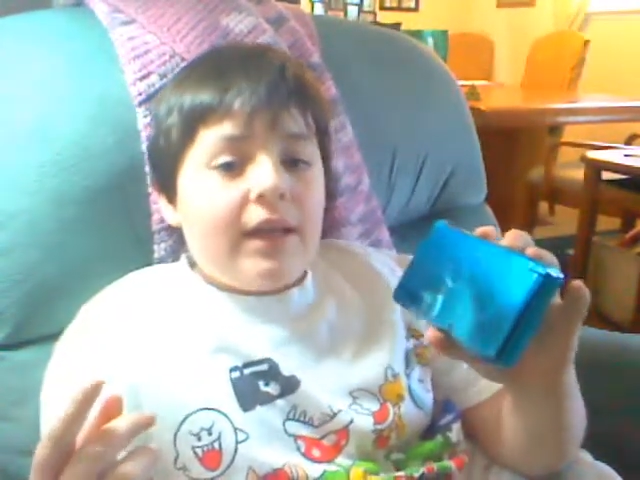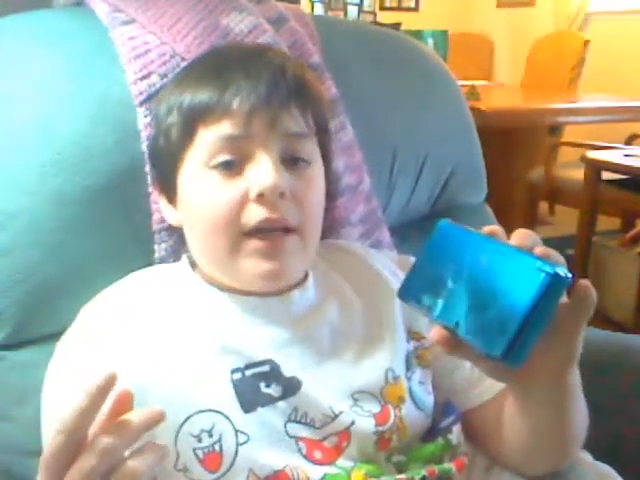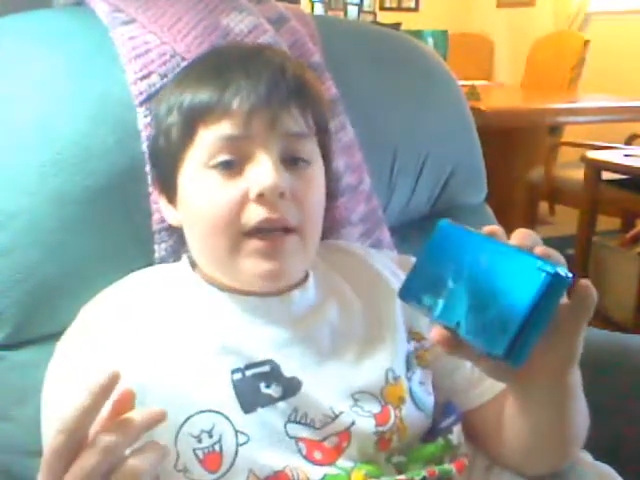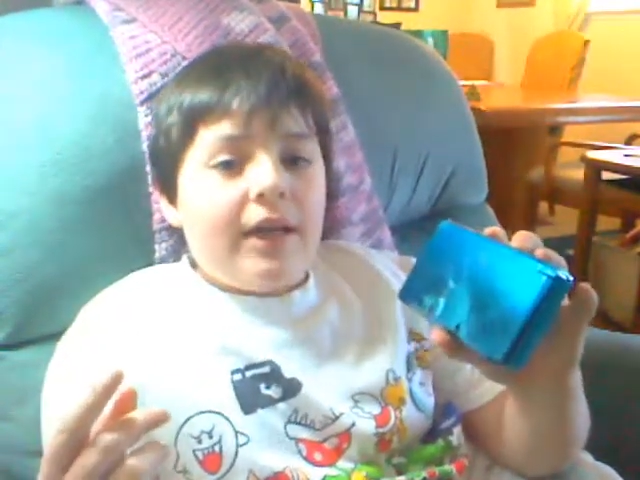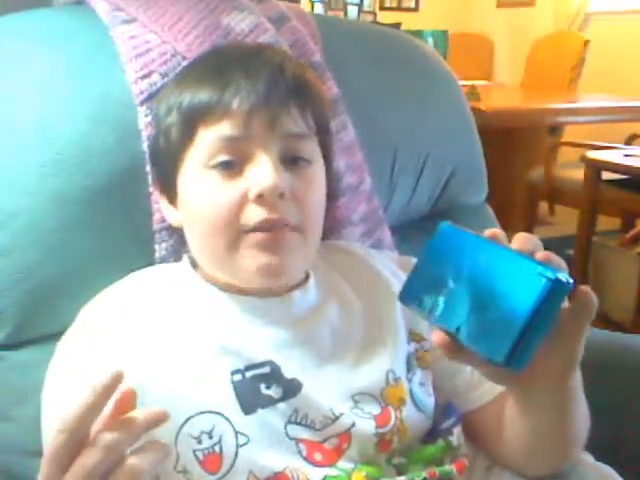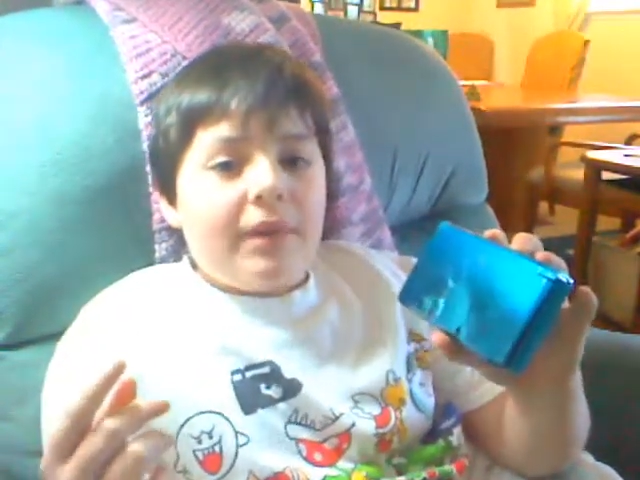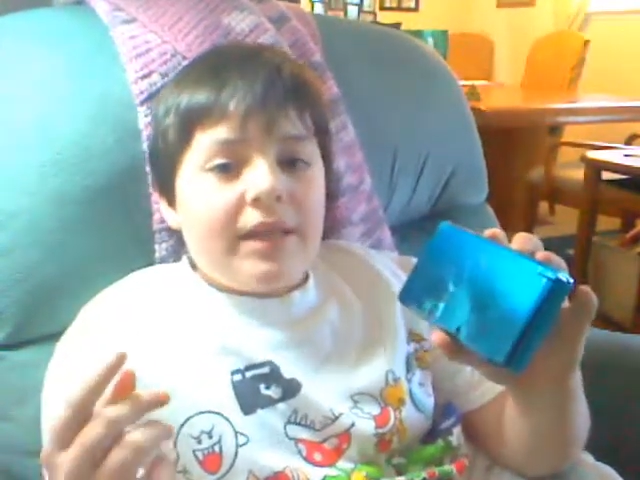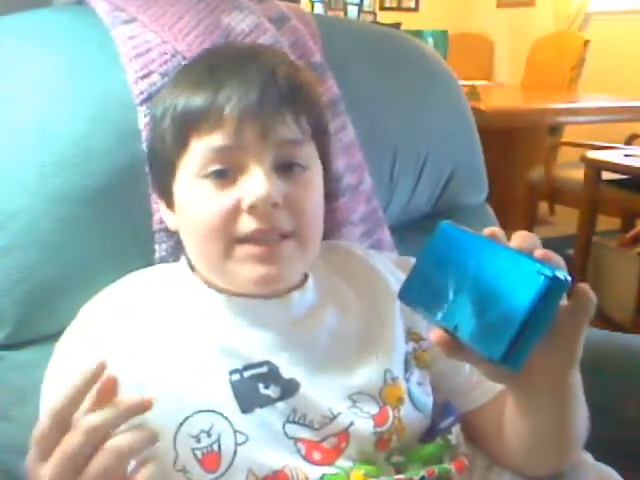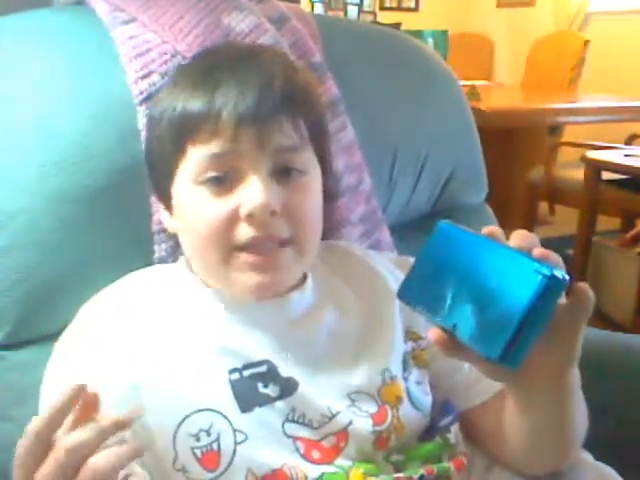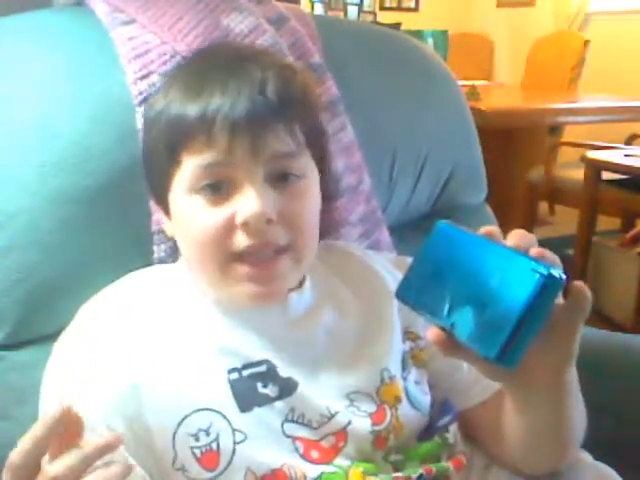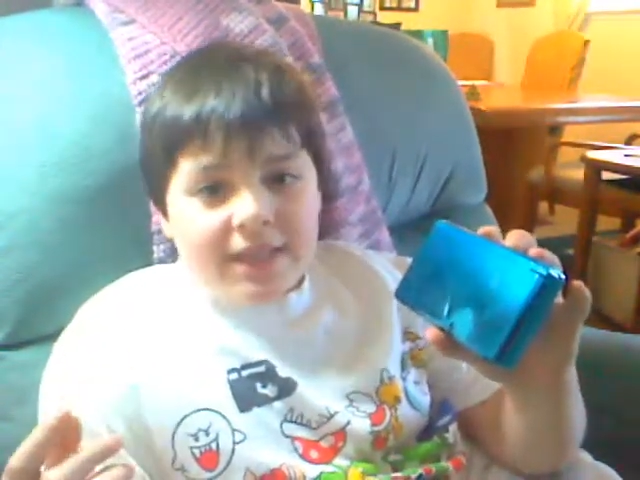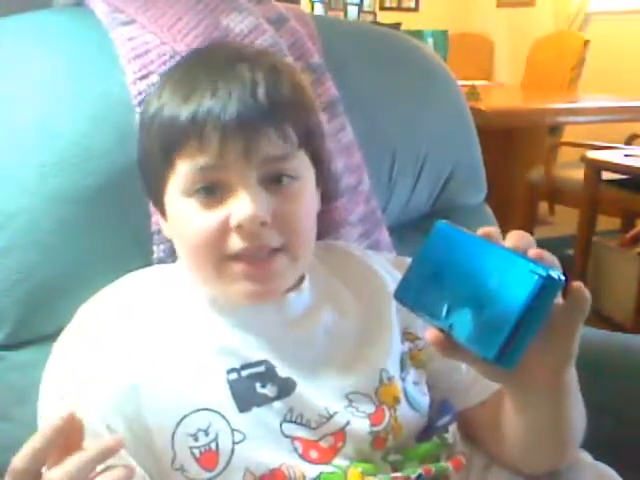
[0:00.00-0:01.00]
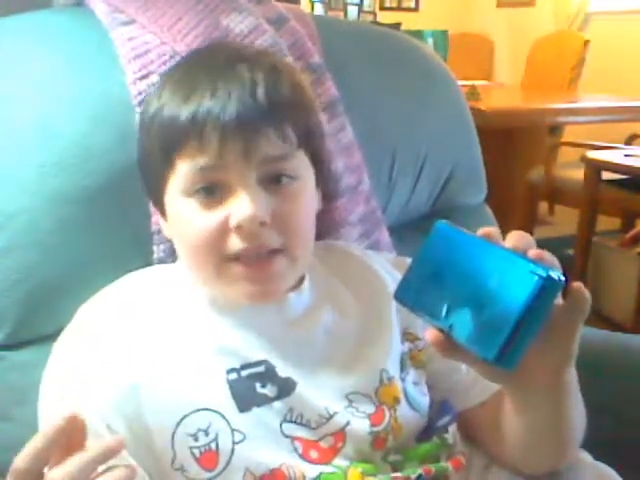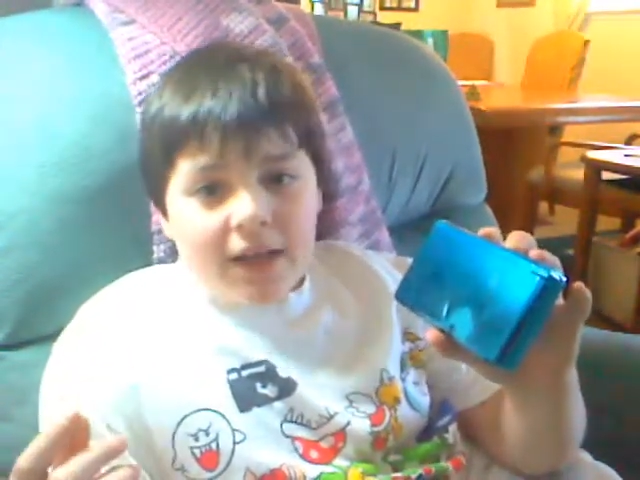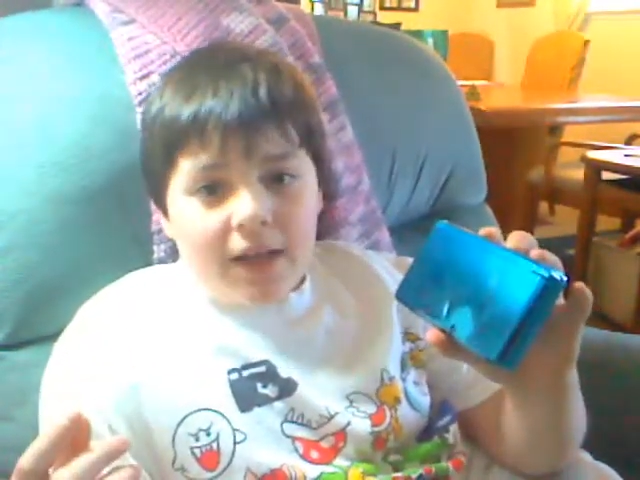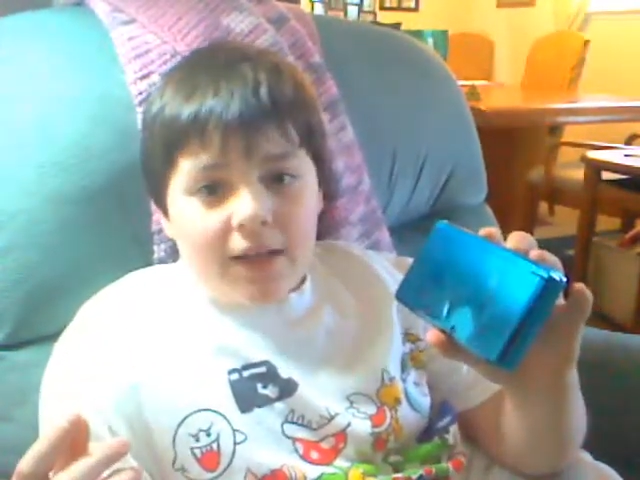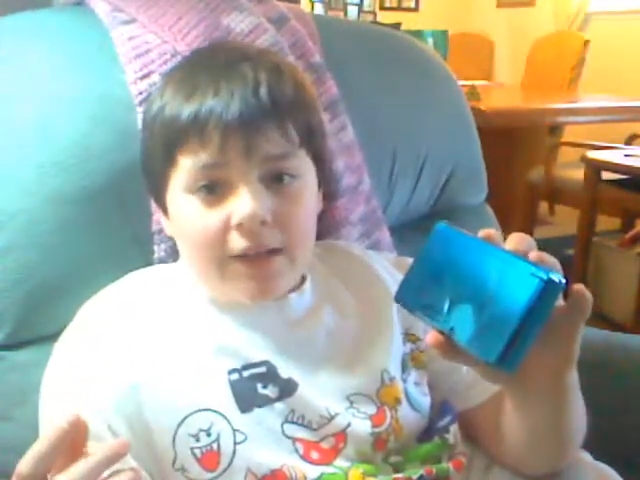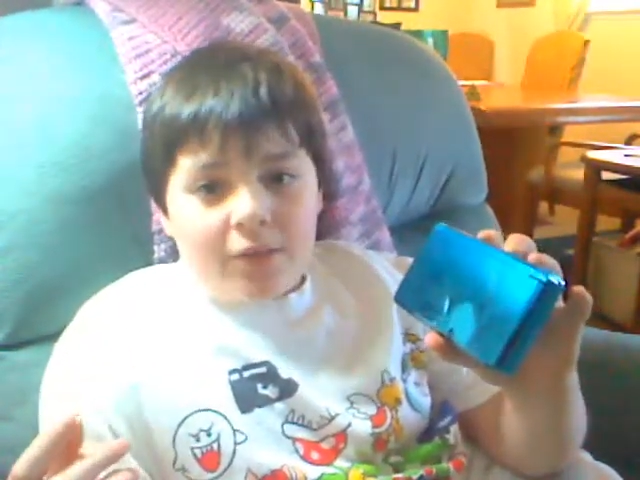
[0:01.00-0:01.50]
and my
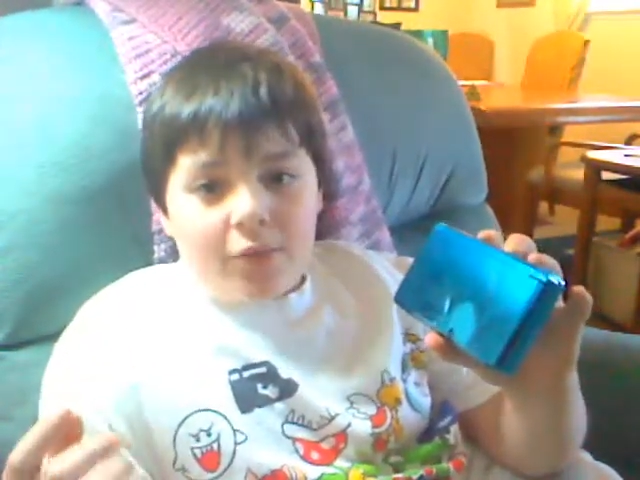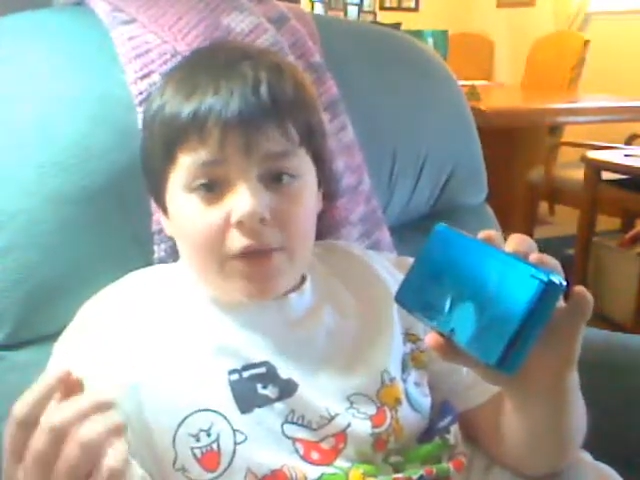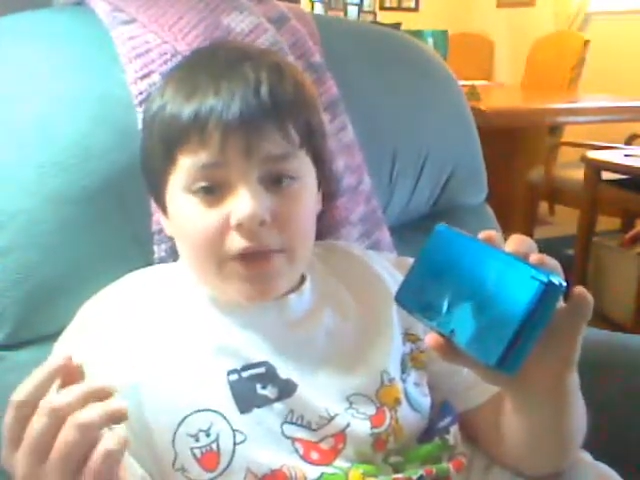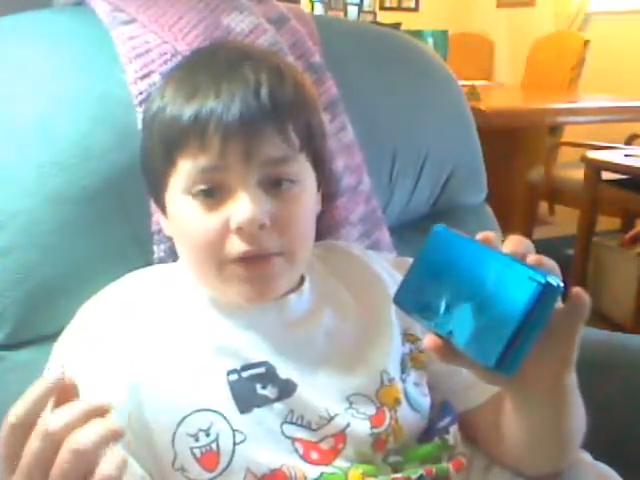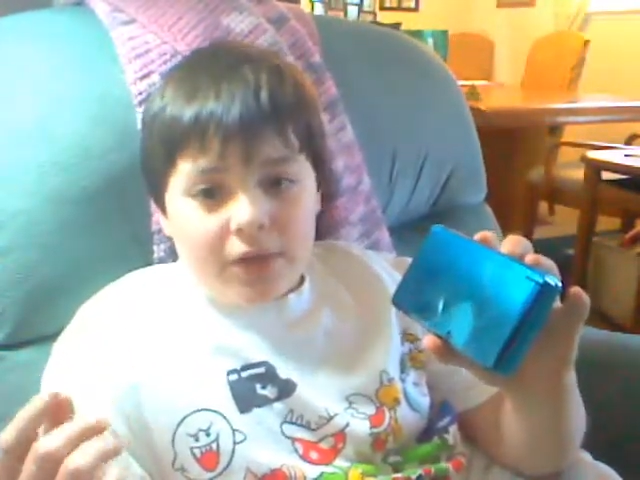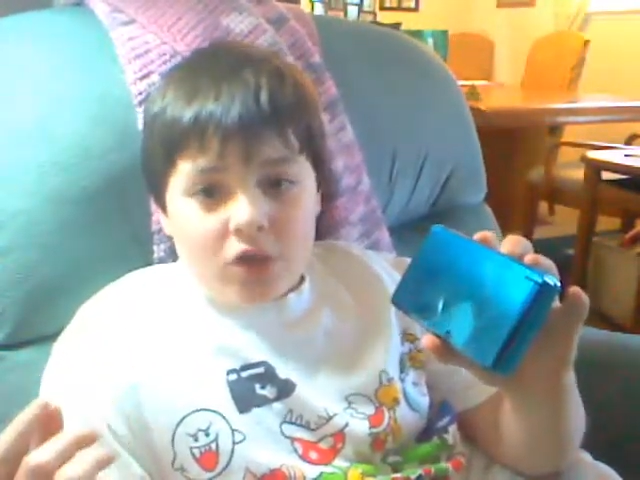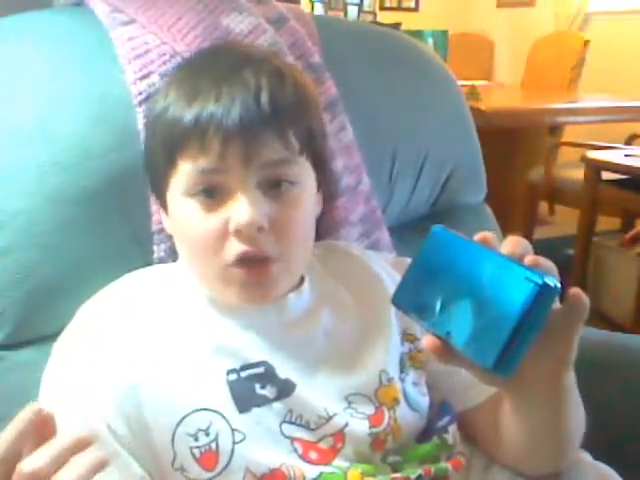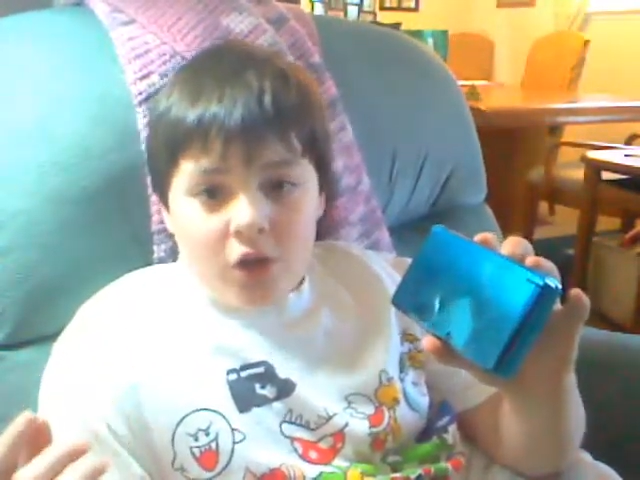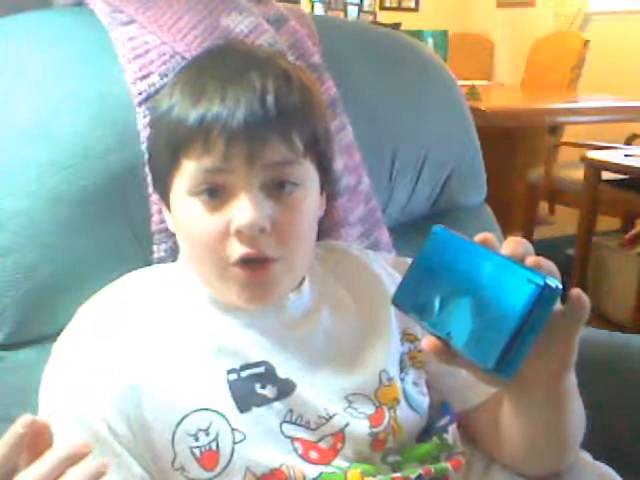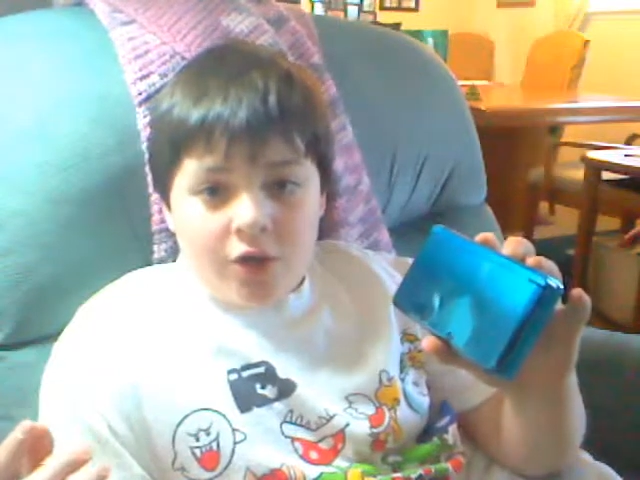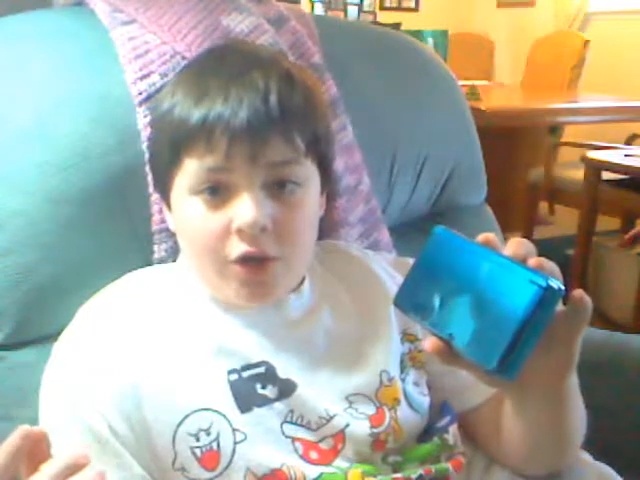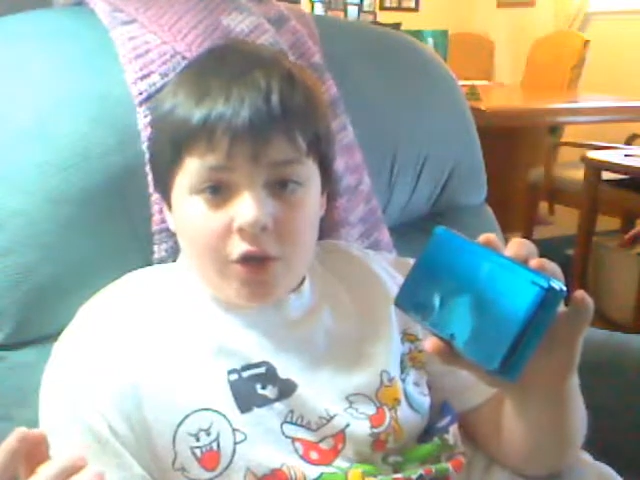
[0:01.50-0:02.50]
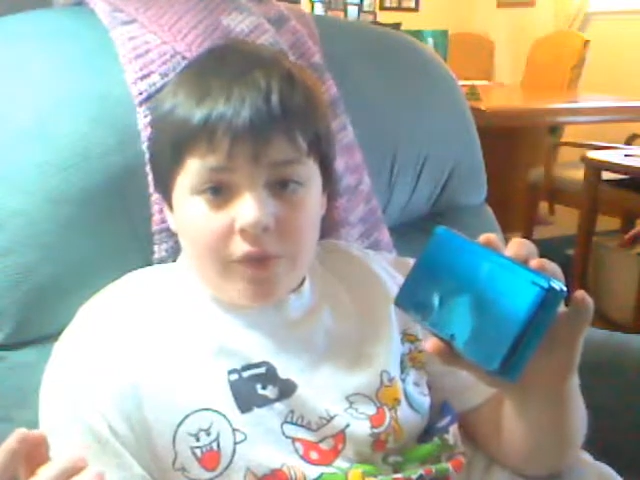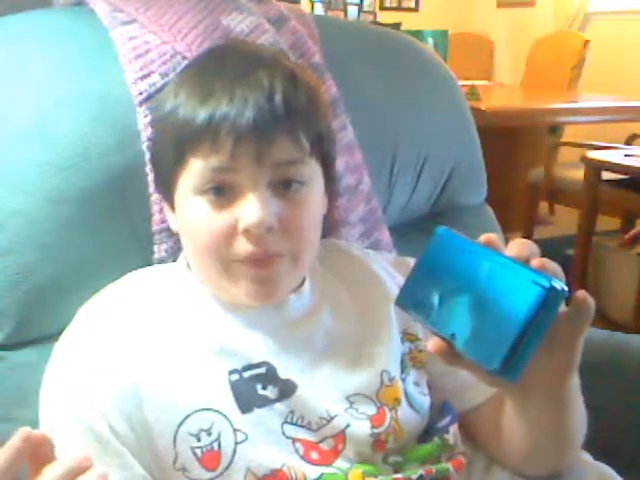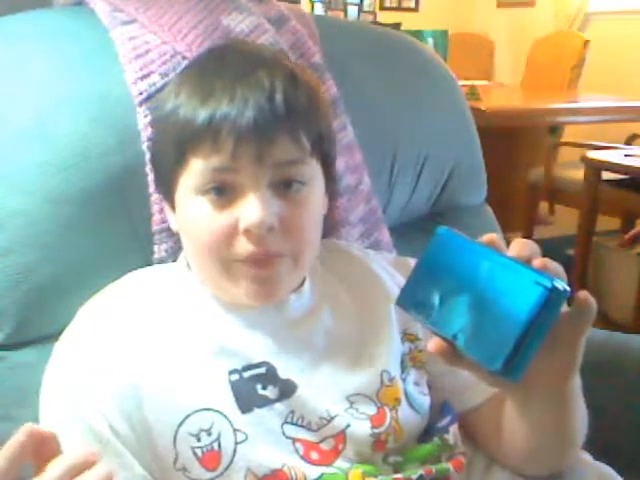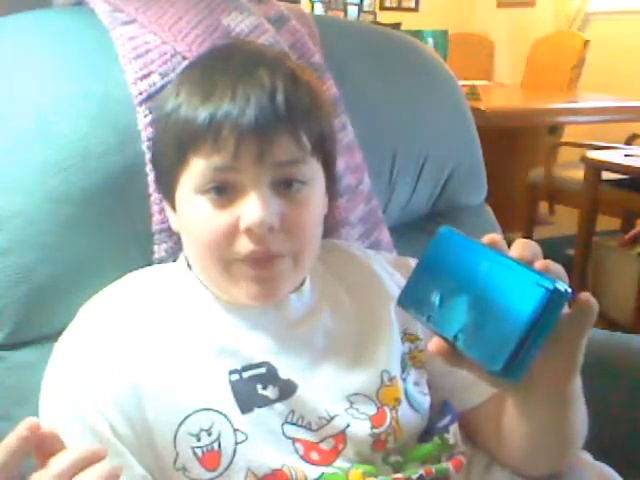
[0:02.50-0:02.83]
DSi with the charger.